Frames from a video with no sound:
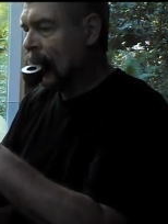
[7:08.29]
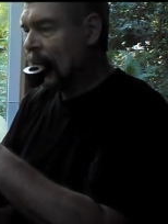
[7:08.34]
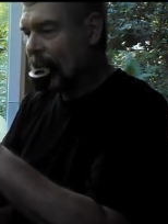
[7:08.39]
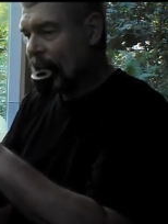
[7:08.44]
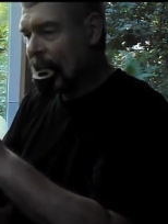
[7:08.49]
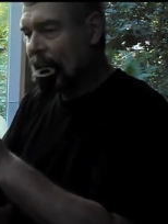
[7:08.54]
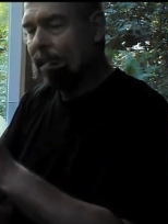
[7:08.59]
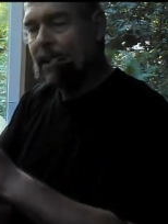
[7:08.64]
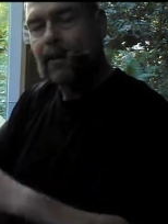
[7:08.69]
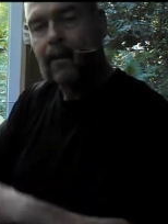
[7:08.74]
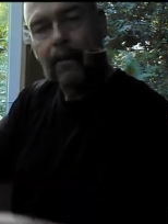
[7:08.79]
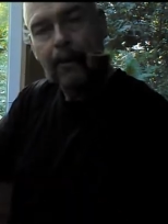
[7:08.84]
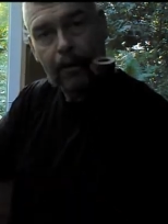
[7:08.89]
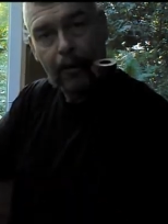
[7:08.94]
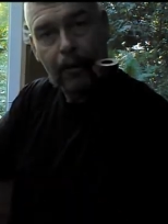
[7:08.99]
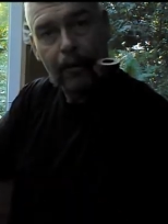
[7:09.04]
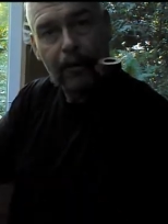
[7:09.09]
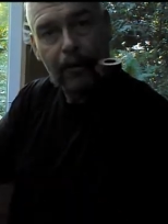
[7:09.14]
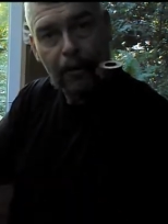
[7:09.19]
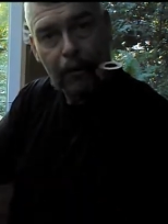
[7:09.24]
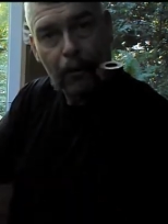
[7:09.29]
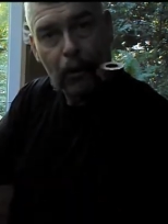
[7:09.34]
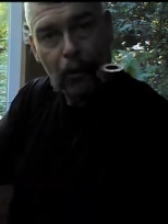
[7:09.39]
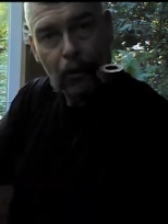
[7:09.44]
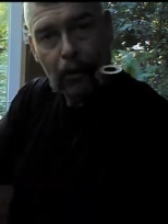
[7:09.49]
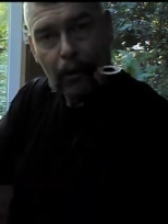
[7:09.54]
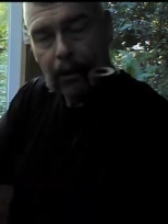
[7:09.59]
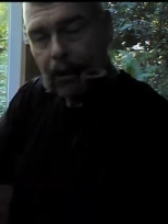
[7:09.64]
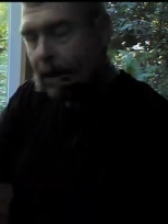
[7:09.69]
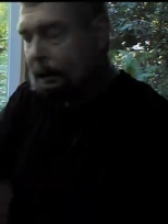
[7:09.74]
Again, a good
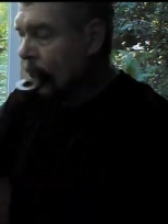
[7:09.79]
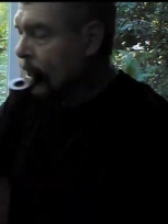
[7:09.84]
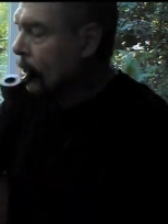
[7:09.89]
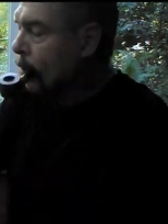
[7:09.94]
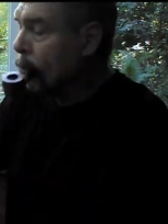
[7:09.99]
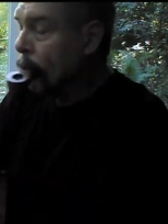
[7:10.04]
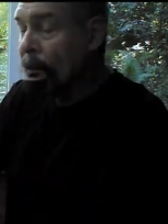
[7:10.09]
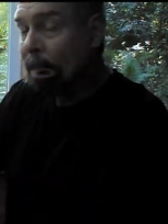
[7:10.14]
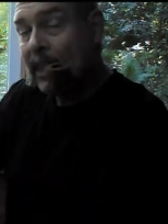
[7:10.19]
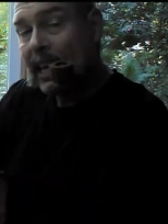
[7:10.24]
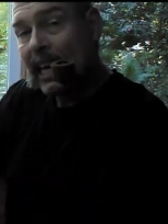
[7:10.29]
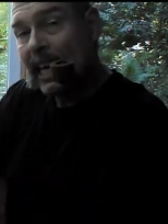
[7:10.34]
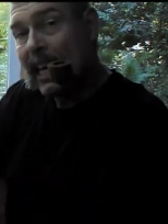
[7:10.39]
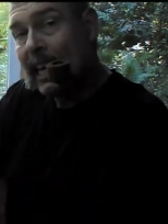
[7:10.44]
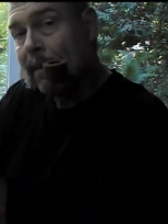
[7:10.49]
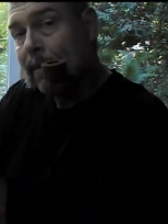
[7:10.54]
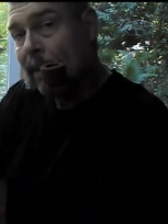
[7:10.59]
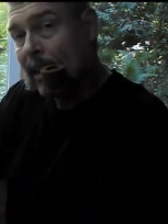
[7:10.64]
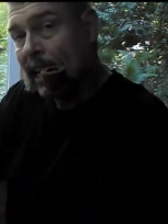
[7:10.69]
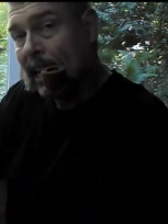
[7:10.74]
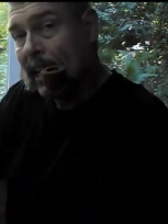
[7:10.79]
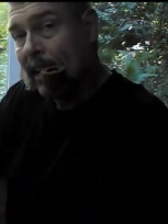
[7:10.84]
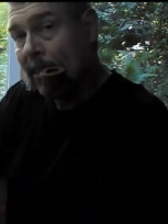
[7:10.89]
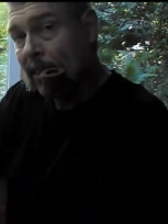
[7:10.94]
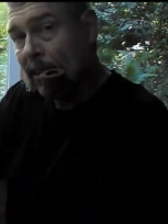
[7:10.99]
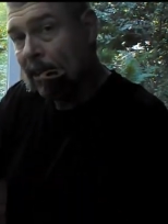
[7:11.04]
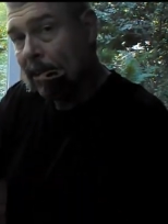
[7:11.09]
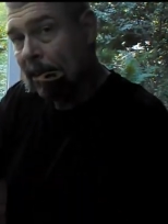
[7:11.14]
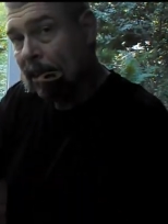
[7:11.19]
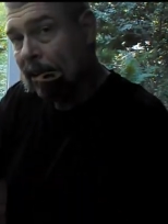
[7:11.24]
smoker. With the
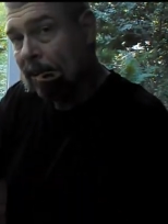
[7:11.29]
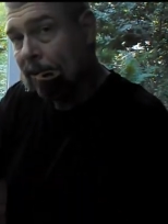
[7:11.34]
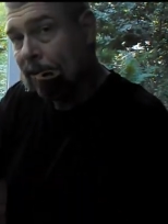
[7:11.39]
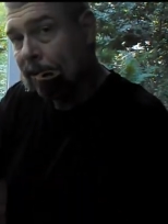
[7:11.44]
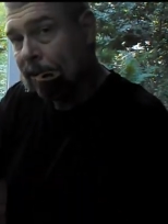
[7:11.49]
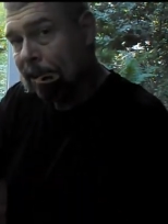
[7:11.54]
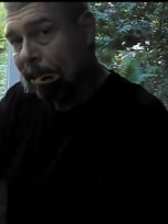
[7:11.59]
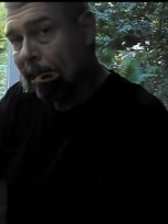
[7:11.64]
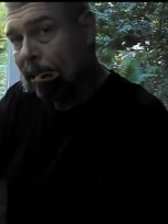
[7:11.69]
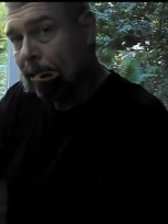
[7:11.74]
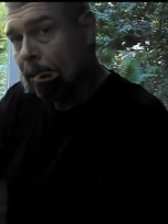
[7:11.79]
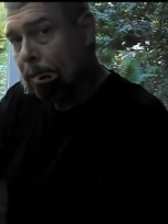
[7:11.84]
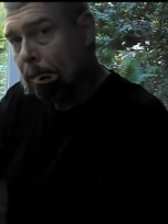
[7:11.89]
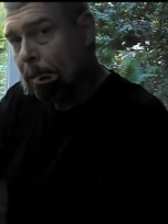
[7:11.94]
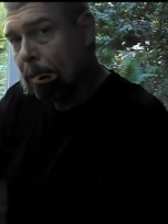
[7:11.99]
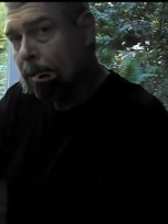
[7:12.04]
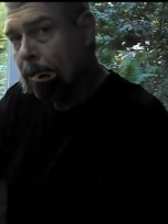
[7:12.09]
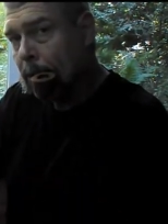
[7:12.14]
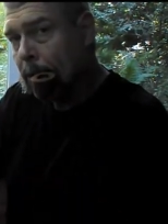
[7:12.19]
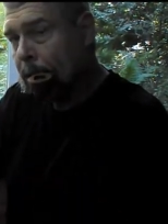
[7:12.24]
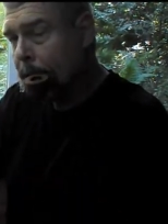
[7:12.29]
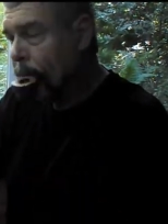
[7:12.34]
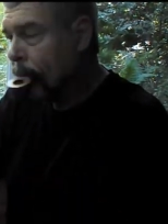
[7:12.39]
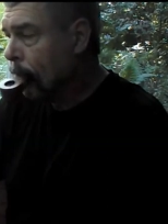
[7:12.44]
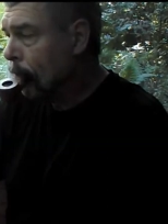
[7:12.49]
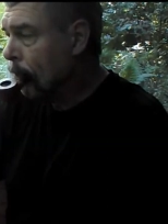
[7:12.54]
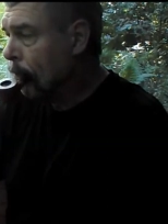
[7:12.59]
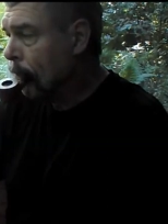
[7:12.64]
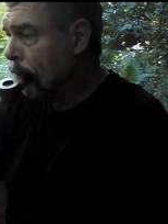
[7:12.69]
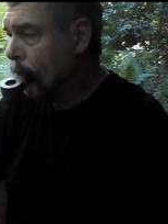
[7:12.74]
caveat that these shallow bowl,
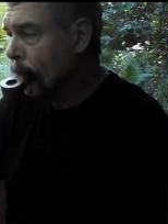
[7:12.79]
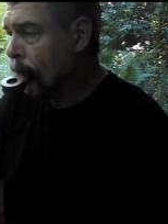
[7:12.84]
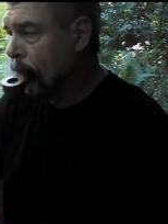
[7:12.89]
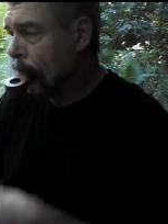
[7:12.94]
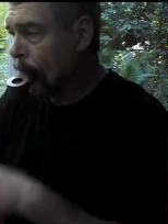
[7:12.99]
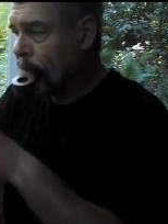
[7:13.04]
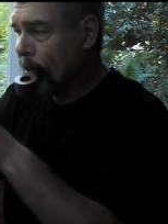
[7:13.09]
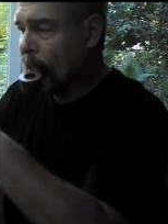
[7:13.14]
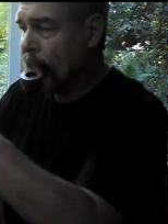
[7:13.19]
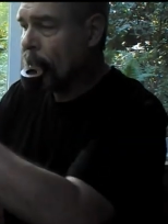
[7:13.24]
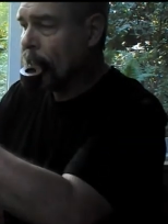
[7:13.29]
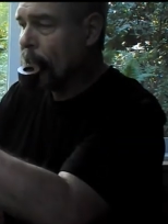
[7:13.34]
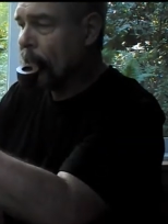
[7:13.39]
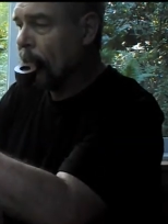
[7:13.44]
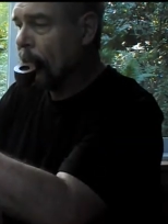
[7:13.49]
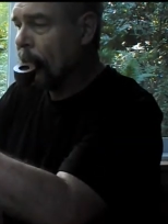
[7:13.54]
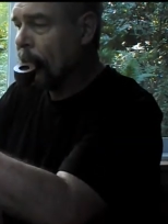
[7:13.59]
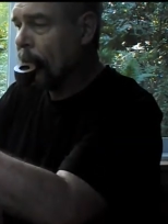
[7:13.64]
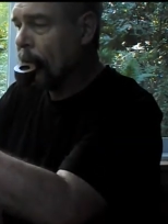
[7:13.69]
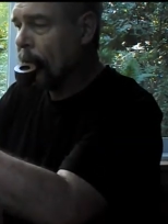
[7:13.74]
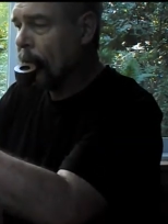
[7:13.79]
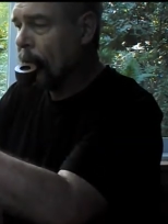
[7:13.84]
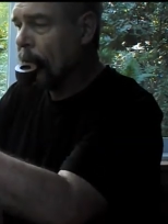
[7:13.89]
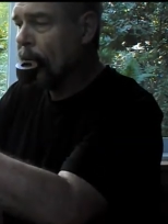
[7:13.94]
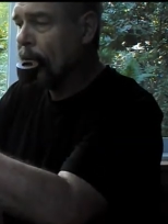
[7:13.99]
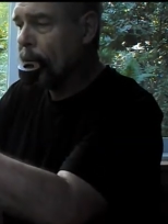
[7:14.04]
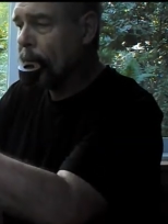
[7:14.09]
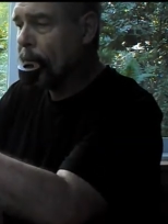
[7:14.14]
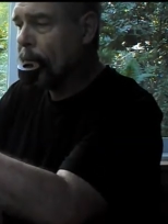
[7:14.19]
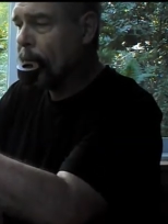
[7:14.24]
slightly,
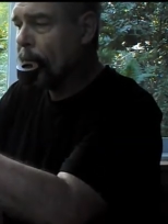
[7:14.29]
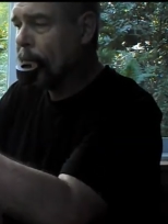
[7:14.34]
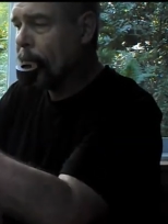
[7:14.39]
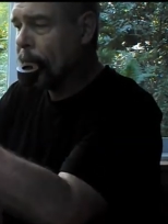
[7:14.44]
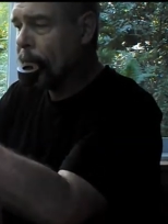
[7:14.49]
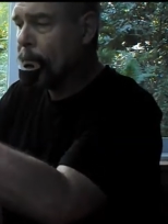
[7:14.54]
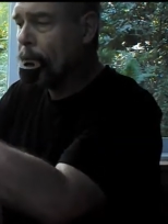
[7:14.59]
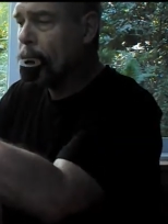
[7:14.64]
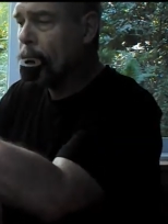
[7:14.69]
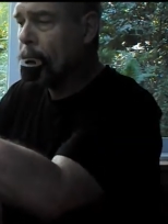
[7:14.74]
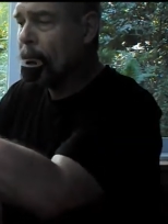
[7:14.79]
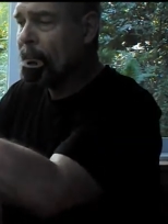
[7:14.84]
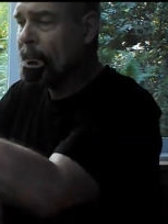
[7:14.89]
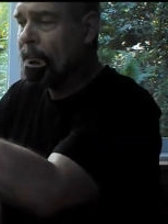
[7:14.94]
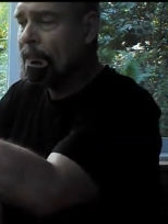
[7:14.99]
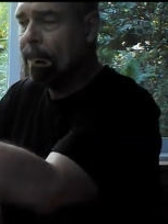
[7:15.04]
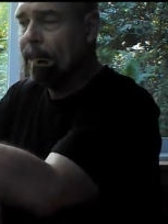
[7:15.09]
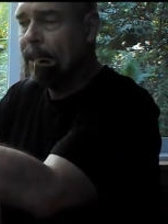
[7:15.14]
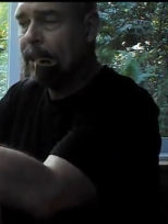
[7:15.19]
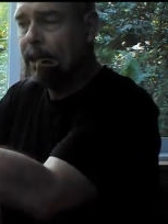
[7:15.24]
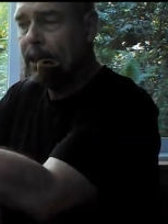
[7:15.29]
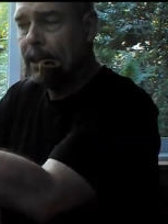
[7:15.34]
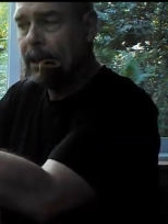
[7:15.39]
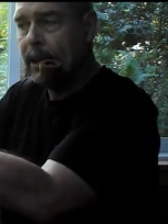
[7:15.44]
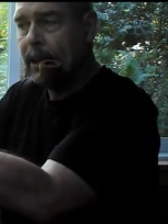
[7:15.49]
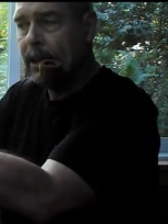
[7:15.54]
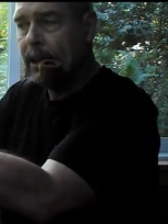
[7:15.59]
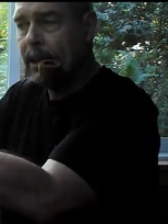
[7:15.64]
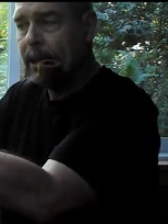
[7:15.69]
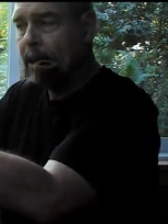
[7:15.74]
you know, full width
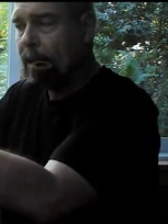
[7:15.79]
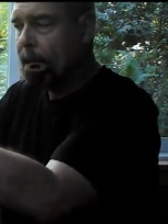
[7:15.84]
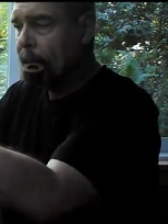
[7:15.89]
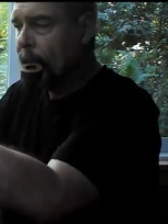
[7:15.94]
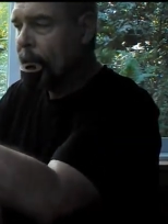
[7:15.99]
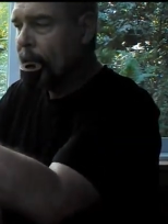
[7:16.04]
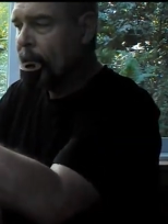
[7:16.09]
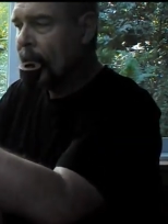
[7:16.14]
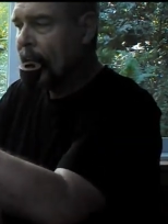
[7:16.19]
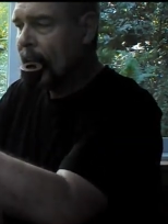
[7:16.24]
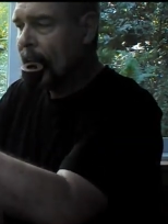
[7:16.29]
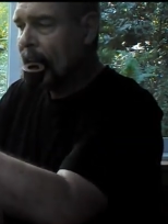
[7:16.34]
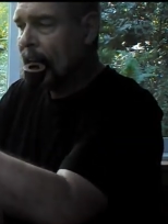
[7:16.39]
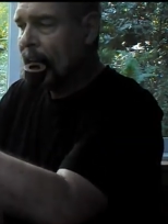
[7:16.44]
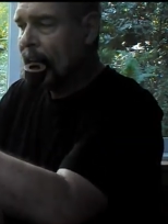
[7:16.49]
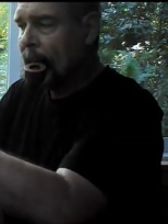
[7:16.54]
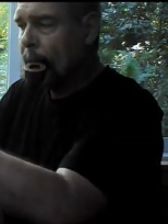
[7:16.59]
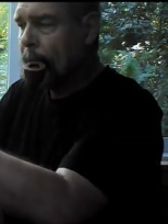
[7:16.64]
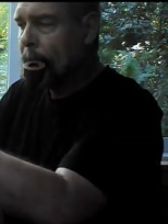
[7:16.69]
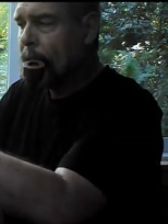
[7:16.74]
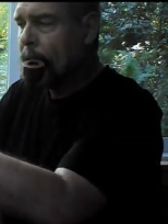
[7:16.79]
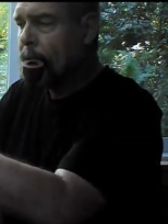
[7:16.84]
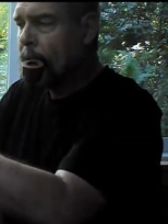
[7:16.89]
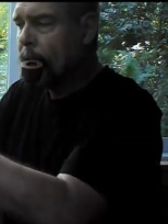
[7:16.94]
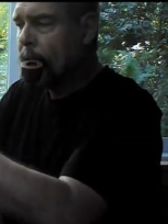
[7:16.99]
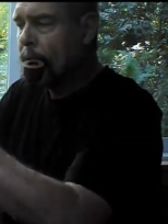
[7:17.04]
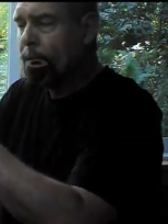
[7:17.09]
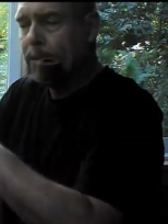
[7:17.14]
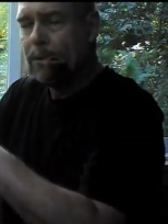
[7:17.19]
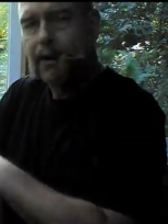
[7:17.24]
uh,
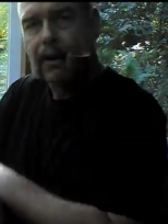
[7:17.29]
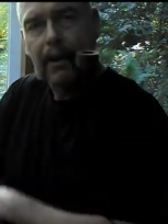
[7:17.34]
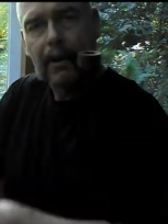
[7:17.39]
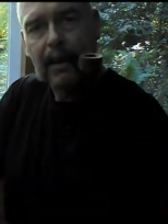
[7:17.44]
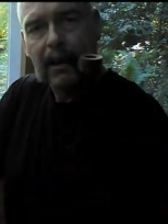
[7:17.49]
bowls,